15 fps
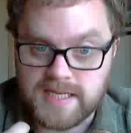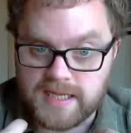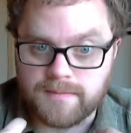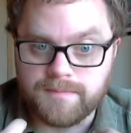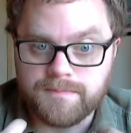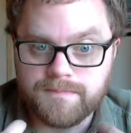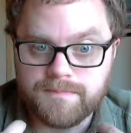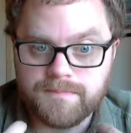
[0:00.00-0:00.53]
did,
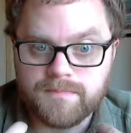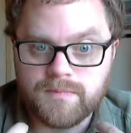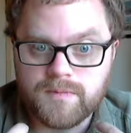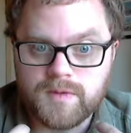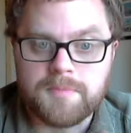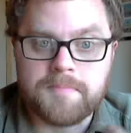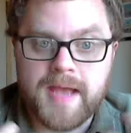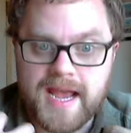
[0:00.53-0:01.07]

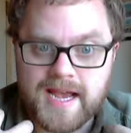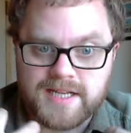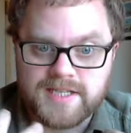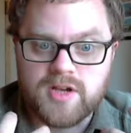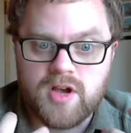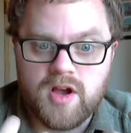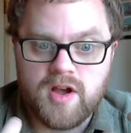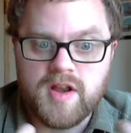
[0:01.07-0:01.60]
can pass
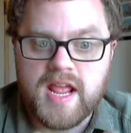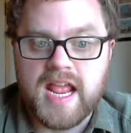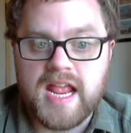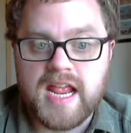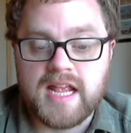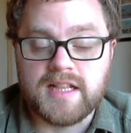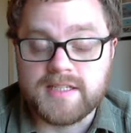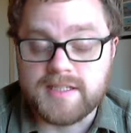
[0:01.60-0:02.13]
on
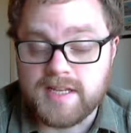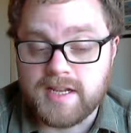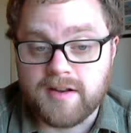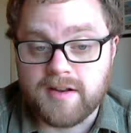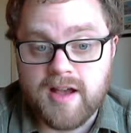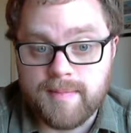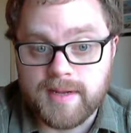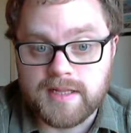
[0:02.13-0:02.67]
a at least
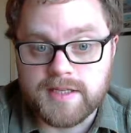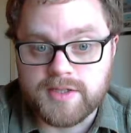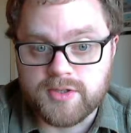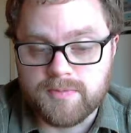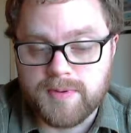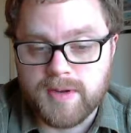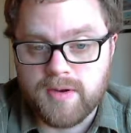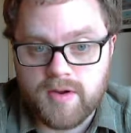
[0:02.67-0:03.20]
economically
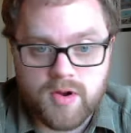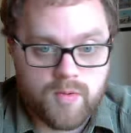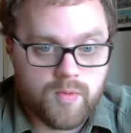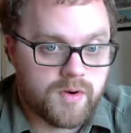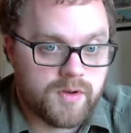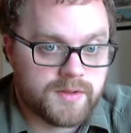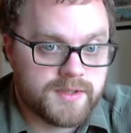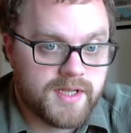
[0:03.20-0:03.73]
superior
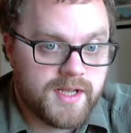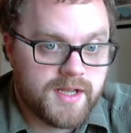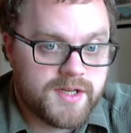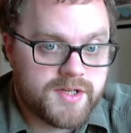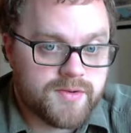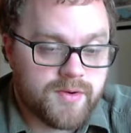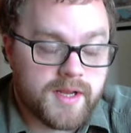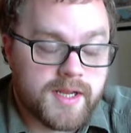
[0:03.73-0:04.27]
world
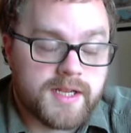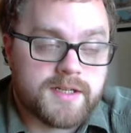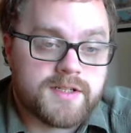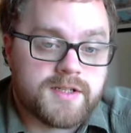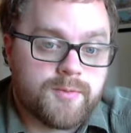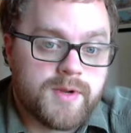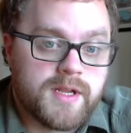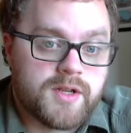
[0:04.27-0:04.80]
to our kids
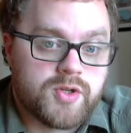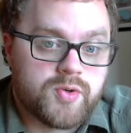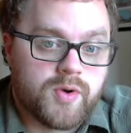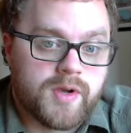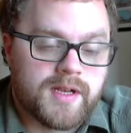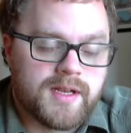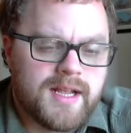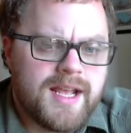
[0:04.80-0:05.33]
than we
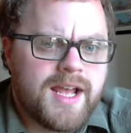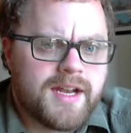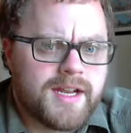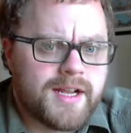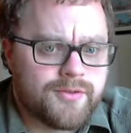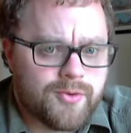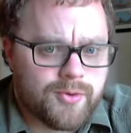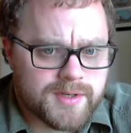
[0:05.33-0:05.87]
enjoyed.
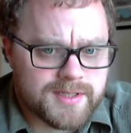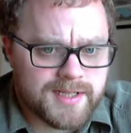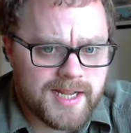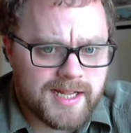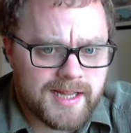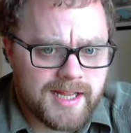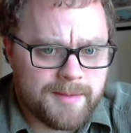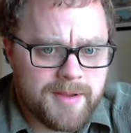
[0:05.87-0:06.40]
Now, of course,
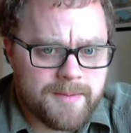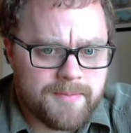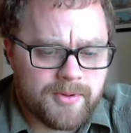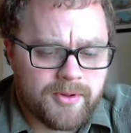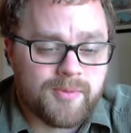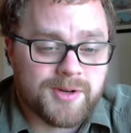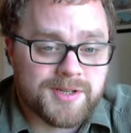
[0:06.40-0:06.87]
lately people are more